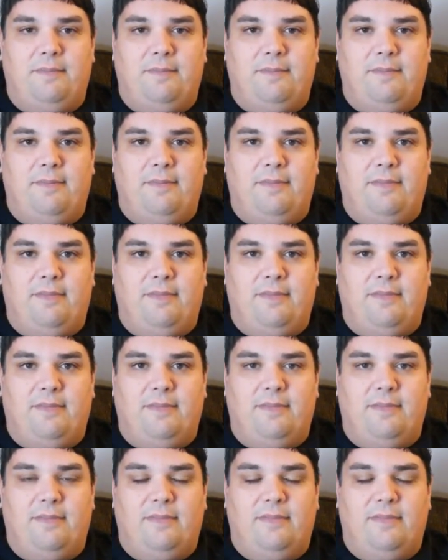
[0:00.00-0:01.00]

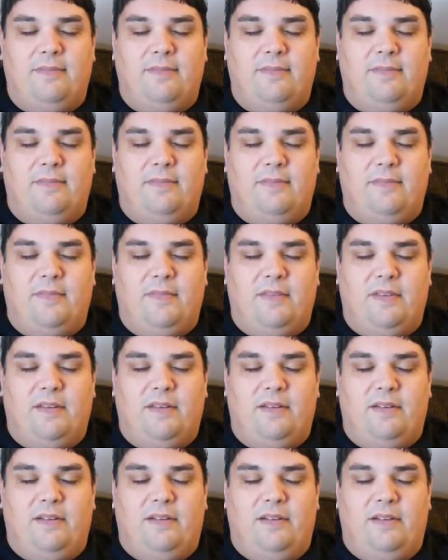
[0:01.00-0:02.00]

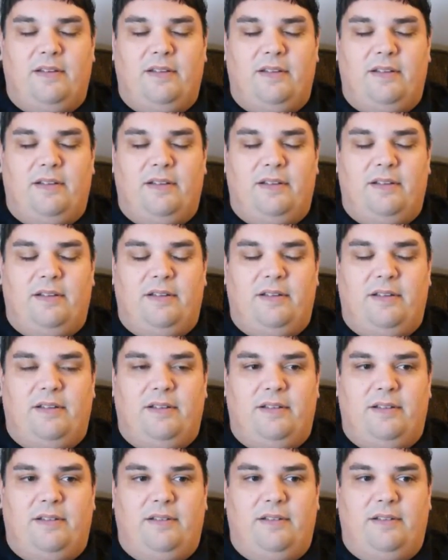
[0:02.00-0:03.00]

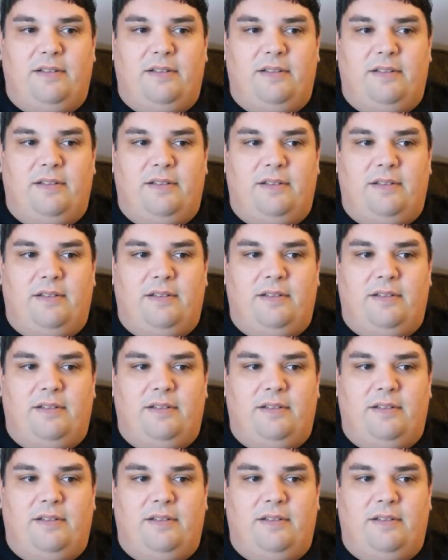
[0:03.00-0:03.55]
Nobody speaks.